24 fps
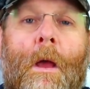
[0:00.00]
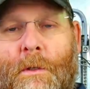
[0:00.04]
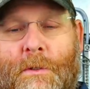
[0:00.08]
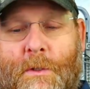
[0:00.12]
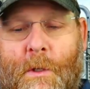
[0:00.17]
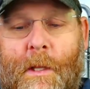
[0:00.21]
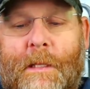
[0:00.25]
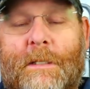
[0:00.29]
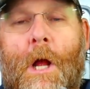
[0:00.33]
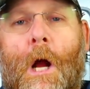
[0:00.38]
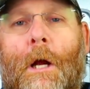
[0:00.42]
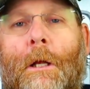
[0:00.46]

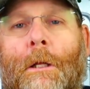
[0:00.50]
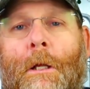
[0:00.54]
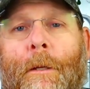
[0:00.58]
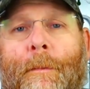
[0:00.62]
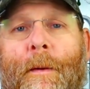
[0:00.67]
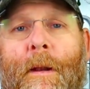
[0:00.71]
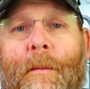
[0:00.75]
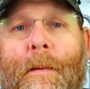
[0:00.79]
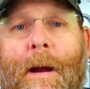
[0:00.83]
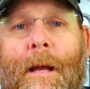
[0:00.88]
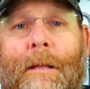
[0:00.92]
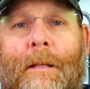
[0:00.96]
So let's talk a little
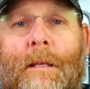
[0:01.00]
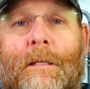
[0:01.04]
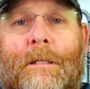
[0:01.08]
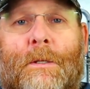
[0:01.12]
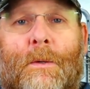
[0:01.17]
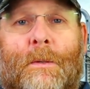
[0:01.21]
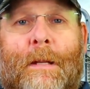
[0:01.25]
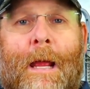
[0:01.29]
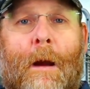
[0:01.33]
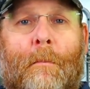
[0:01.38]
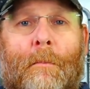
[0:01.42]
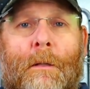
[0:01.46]
bit about this. So
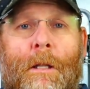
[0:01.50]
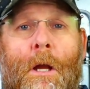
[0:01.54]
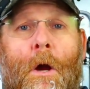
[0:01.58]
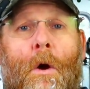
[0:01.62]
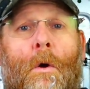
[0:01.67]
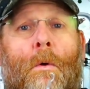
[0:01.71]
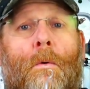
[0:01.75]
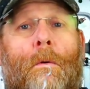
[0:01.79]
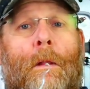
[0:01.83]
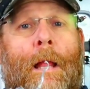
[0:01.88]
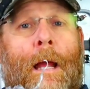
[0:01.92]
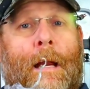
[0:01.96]
down
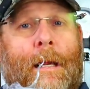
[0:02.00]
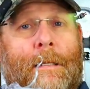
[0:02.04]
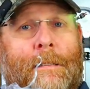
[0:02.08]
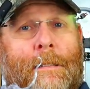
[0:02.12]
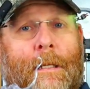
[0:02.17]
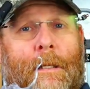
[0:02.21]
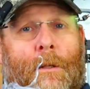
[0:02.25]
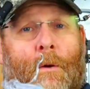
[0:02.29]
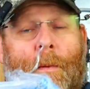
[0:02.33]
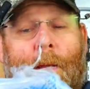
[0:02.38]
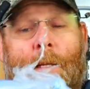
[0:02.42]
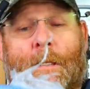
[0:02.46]
below, like I
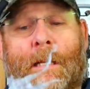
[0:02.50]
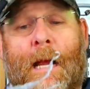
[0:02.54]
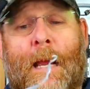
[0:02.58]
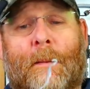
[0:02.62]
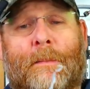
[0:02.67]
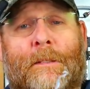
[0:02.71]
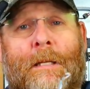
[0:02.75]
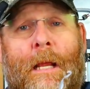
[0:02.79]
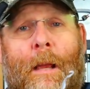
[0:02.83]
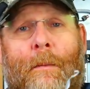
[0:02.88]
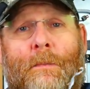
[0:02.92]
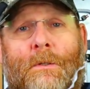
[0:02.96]
said, there'll be a
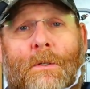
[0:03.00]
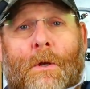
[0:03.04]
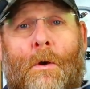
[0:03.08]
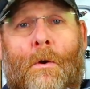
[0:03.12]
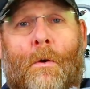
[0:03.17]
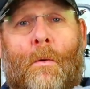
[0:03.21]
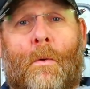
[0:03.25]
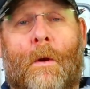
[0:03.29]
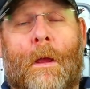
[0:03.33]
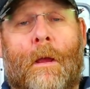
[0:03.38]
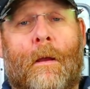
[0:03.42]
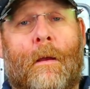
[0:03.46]
timestamp.
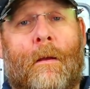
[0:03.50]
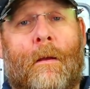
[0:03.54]
So